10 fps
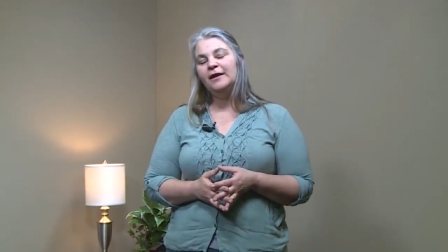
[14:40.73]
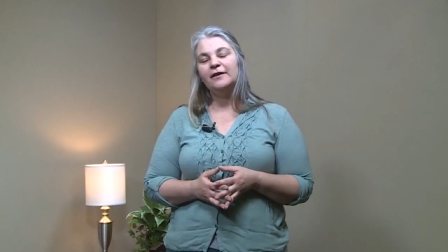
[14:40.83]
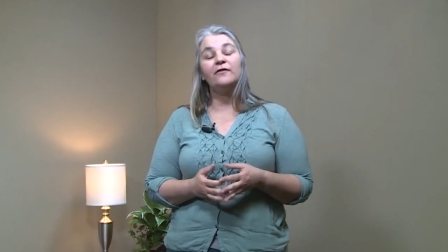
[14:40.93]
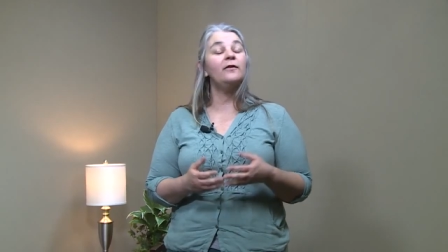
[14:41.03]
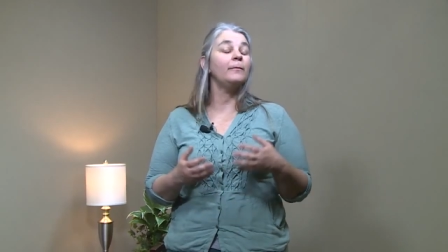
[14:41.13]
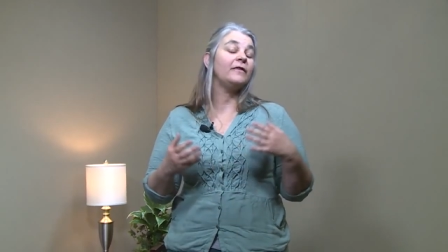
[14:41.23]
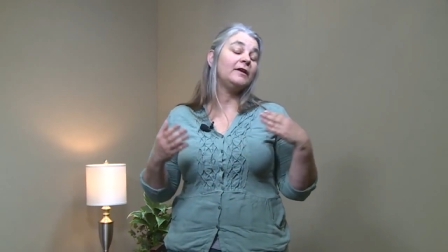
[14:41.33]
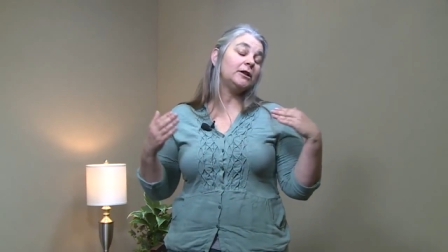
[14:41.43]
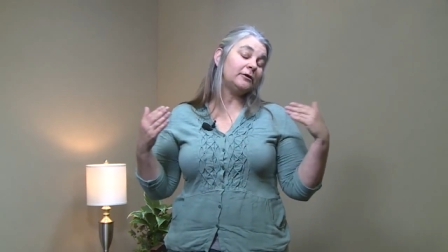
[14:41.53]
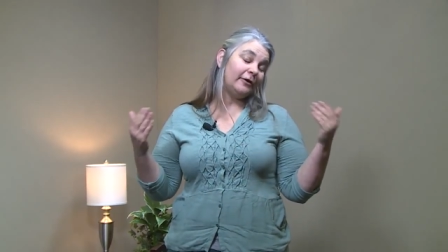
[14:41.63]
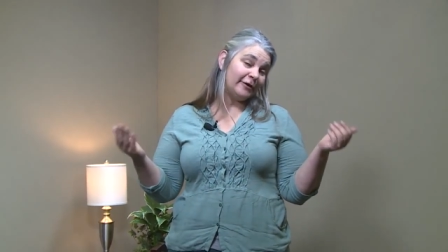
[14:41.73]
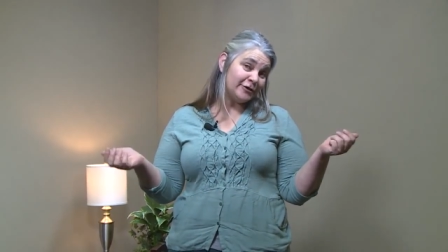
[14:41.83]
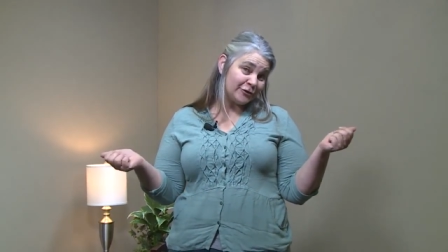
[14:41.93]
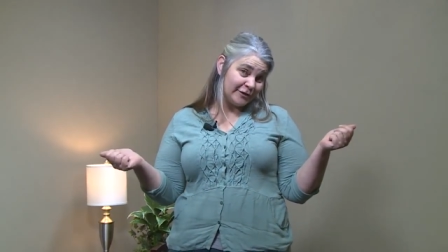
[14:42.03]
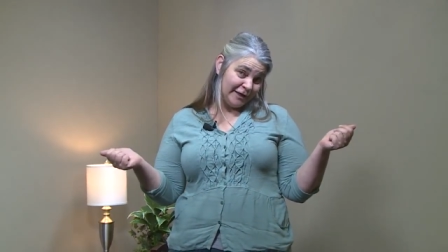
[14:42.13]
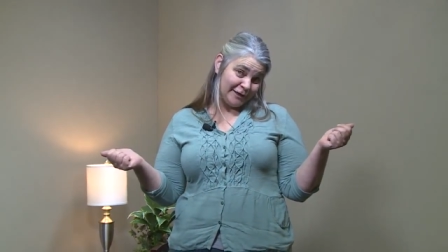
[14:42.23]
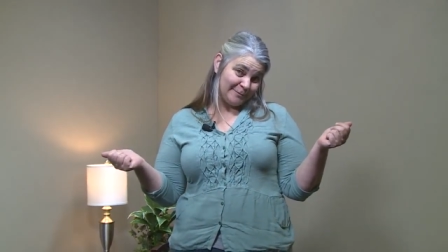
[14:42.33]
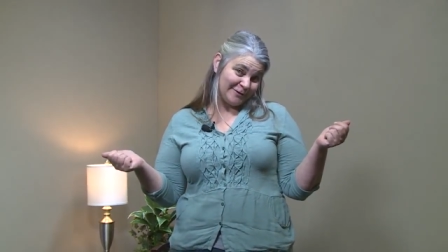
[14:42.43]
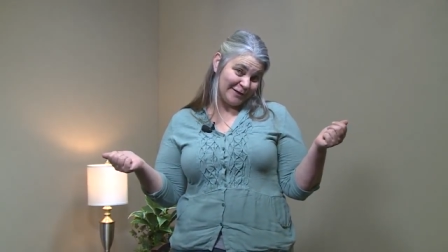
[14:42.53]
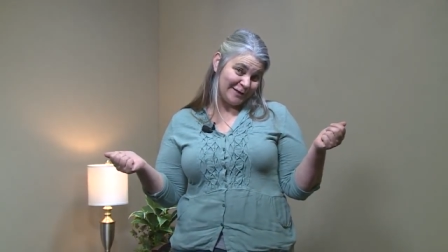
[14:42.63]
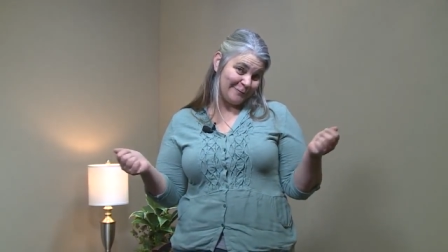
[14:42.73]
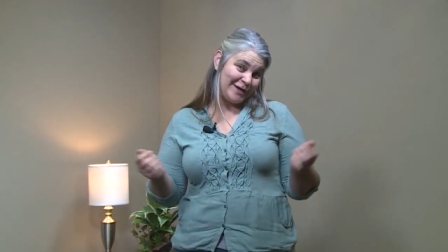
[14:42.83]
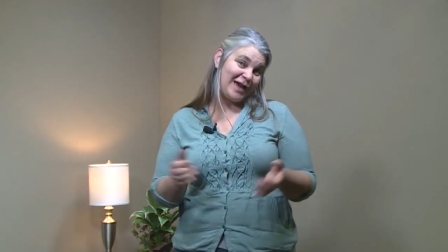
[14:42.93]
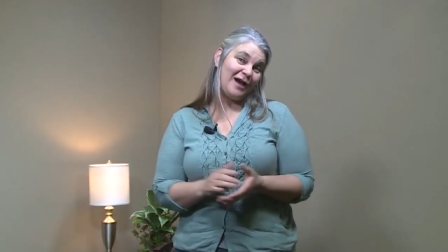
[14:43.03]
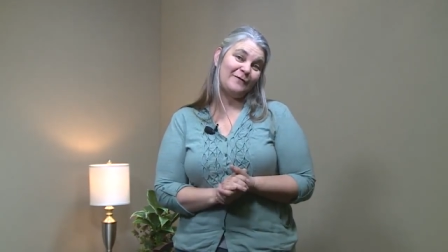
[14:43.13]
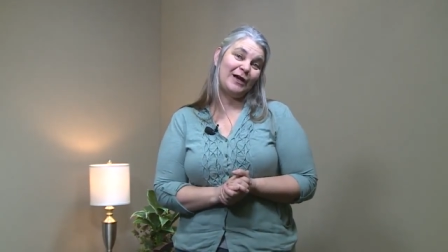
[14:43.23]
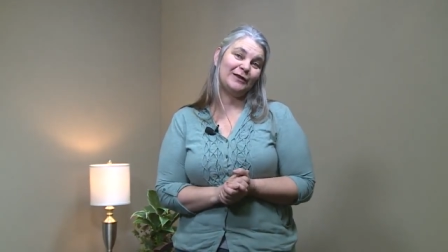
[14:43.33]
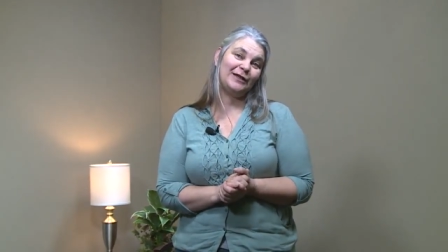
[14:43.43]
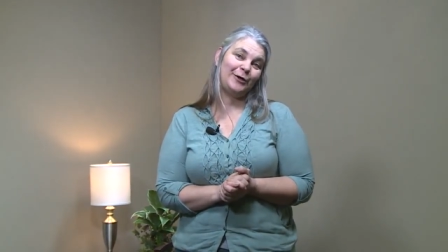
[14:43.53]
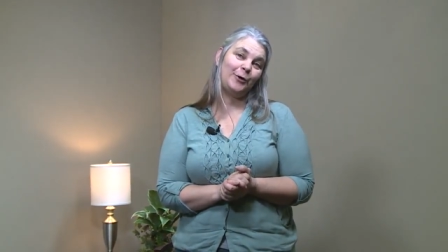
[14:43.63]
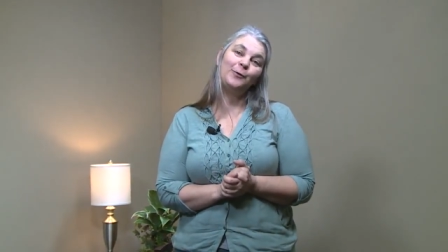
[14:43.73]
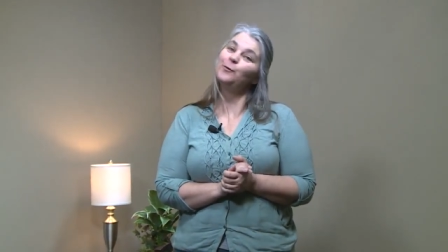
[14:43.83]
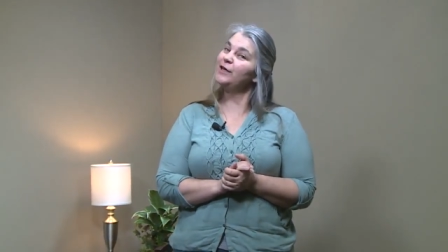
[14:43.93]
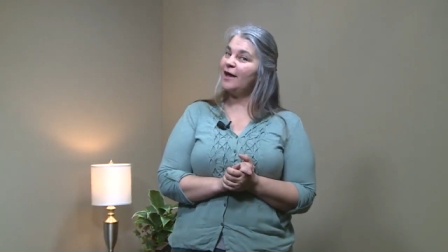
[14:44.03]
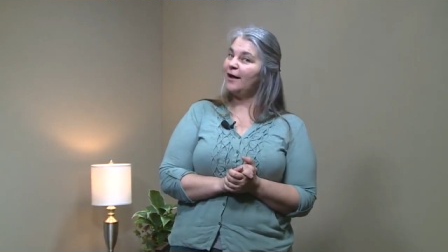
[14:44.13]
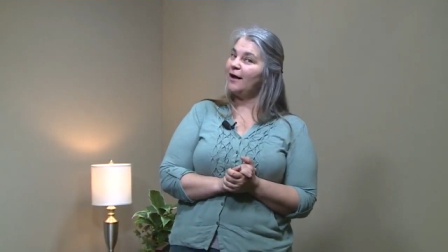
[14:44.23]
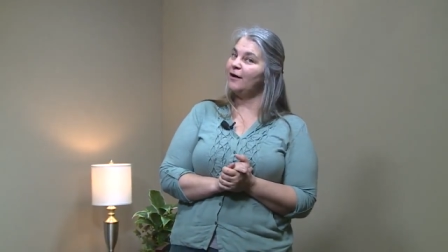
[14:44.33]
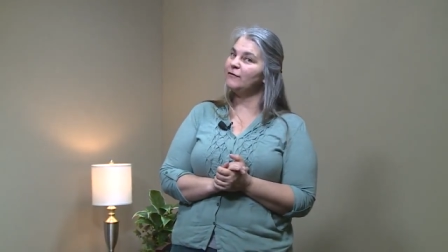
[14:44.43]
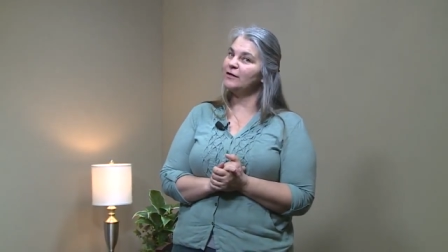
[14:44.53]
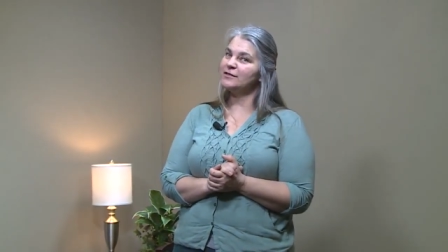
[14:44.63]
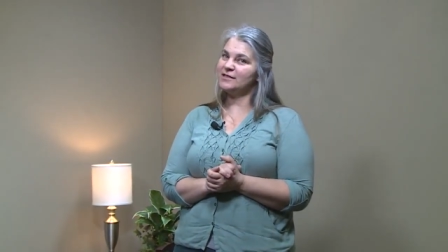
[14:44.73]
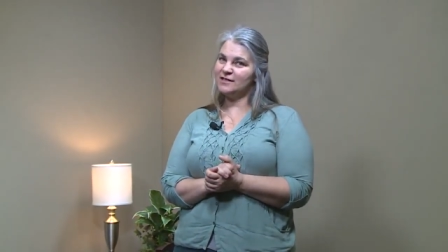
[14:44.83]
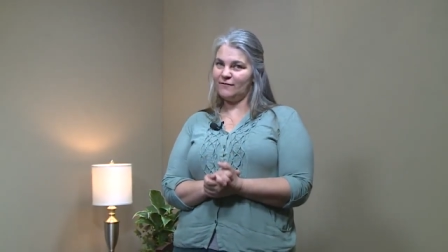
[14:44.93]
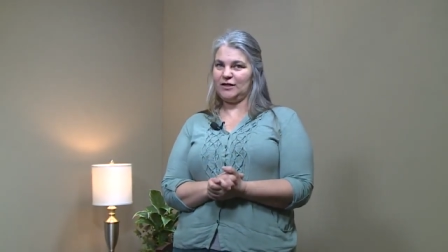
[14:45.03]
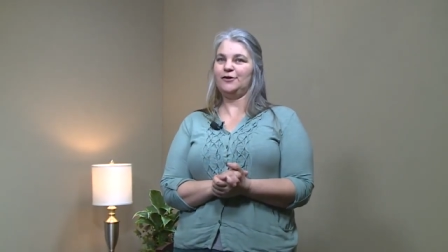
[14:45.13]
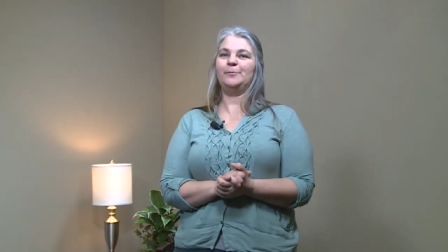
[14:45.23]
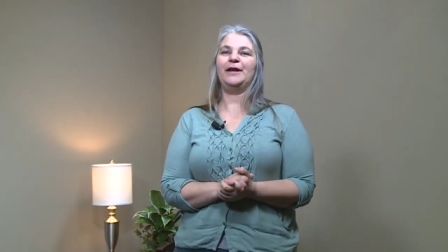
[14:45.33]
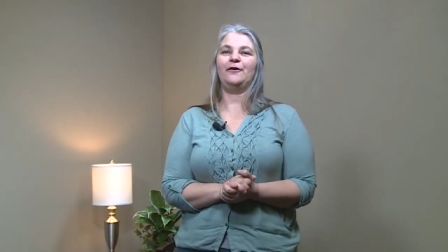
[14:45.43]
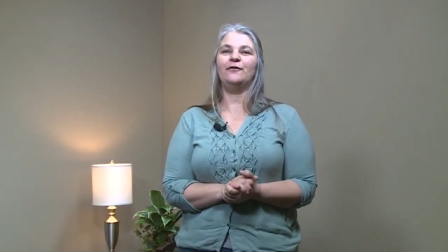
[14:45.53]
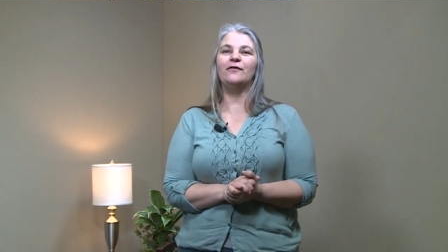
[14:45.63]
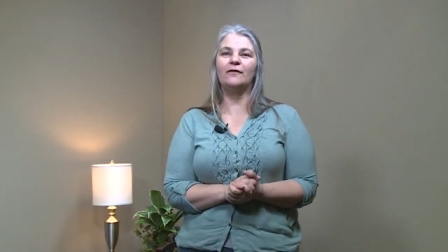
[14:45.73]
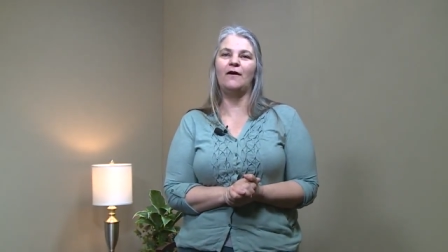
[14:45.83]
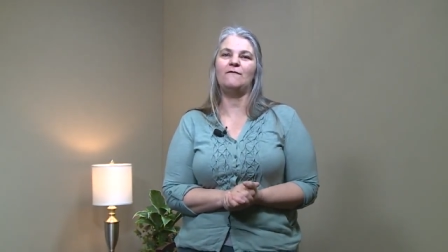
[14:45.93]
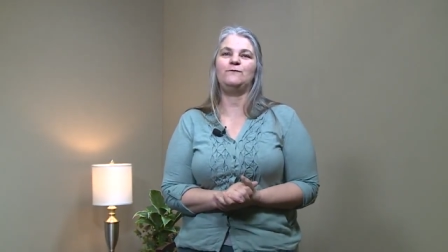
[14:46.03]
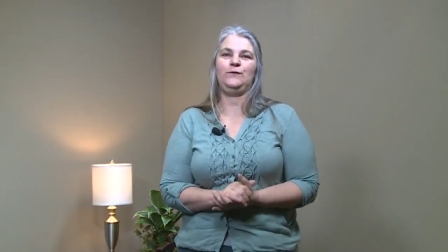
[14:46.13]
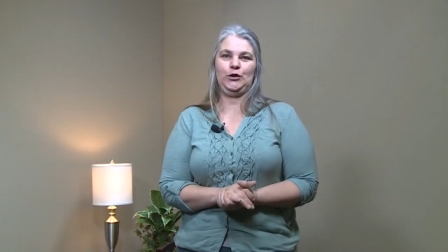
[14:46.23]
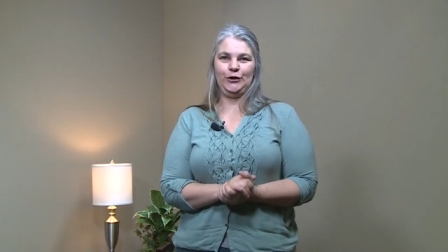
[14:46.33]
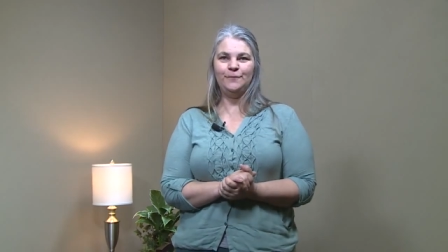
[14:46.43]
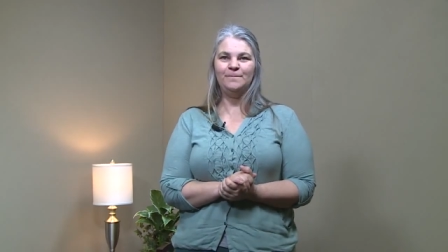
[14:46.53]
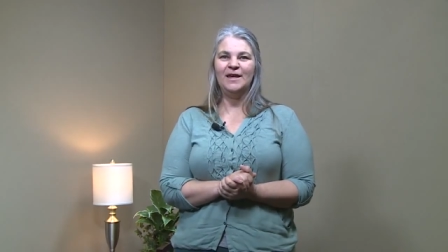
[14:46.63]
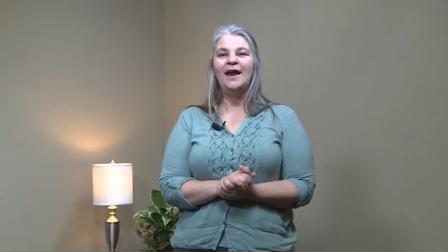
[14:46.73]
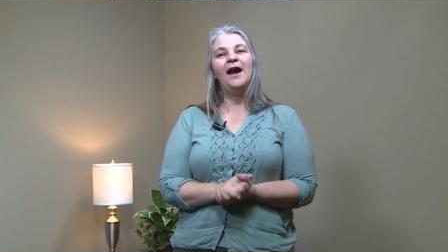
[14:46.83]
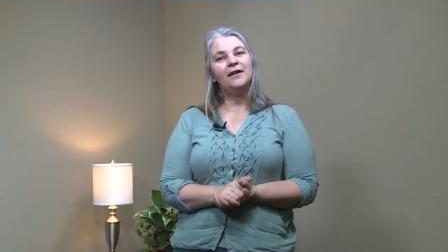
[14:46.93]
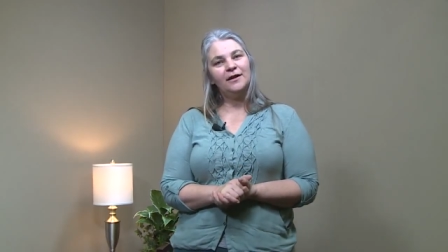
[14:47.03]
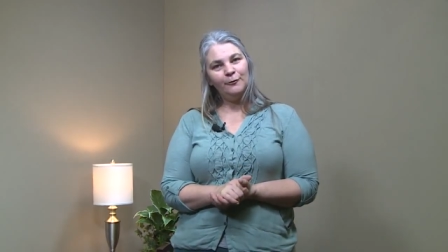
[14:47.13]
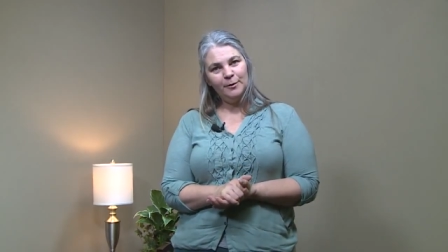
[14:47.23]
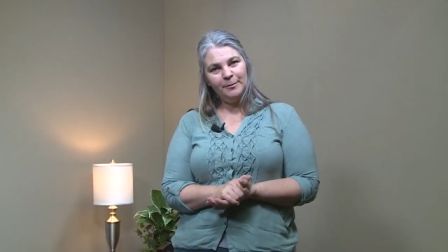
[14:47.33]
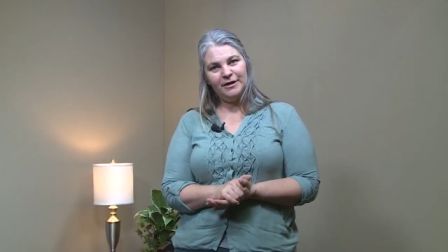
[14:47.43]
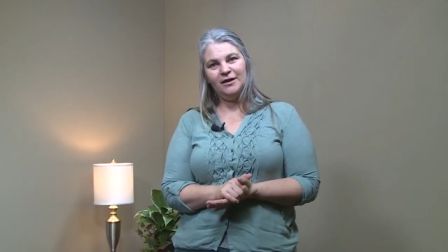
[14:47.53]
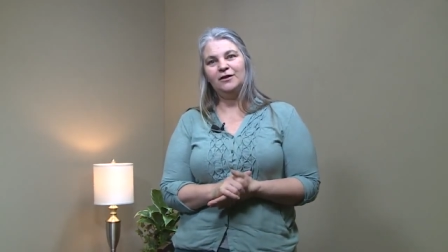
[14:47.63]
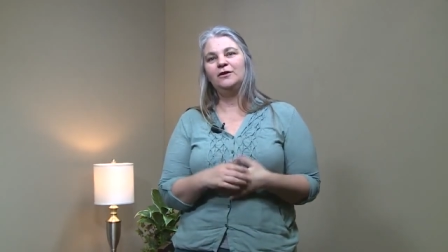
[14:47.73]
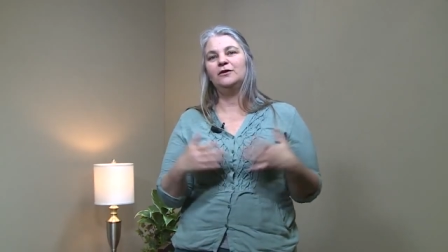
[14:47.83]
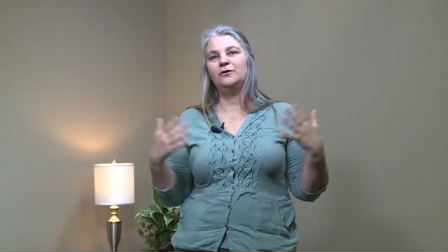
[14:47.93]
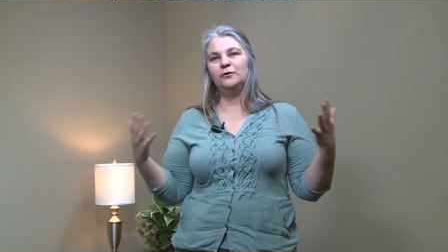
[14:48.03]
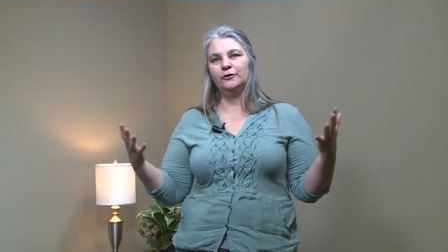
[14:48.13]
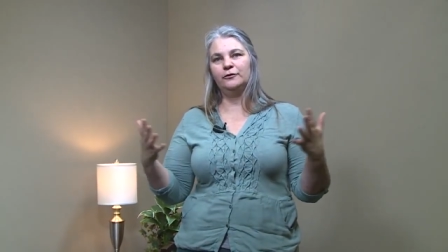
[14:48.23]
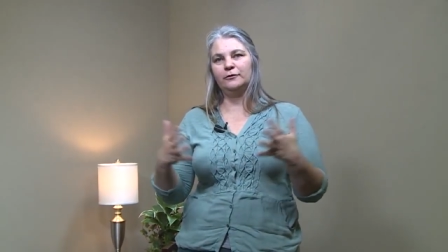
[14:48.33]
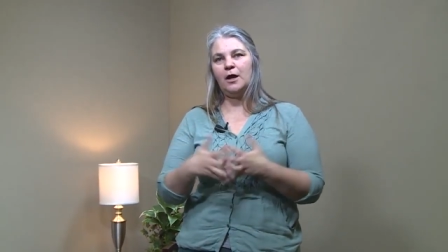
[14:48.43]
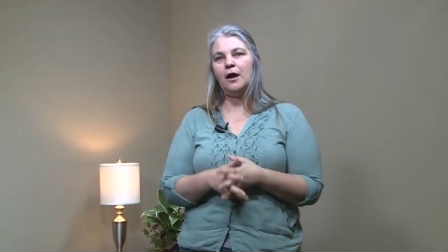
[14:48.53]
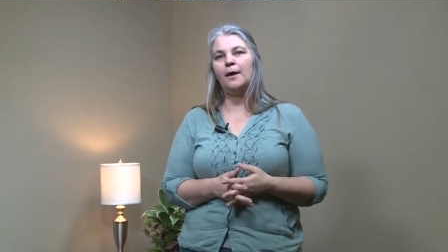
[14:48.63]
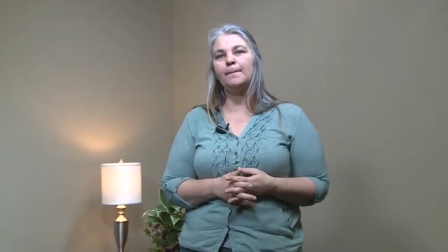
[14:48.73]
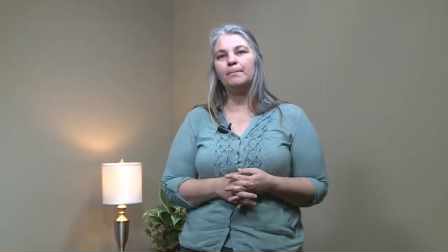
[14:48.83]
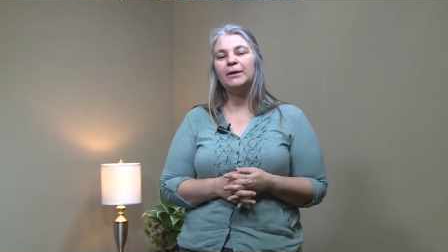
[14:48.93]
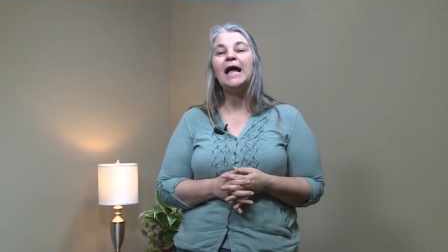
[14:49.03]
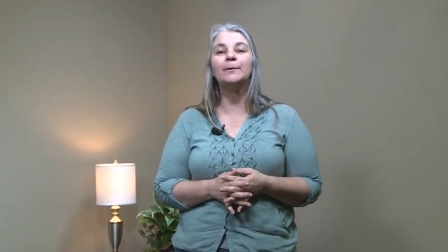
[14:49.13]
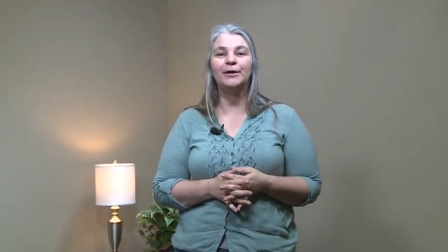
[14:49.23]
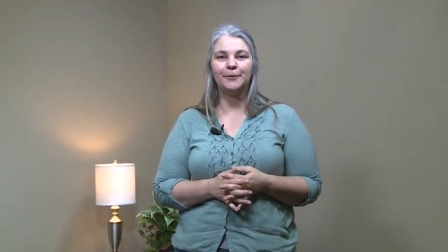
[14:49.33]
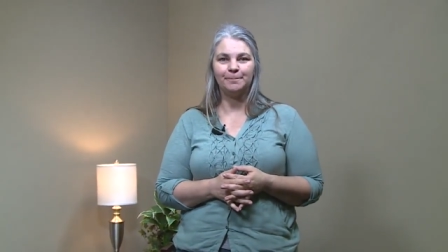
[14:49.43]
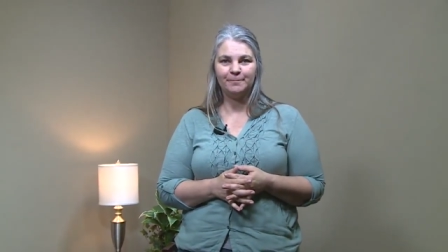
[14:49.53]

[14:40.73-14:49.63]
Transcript: Now, some of the larger animals that we have out there, we have 700 pounds of fur, and that would be your um, black bear.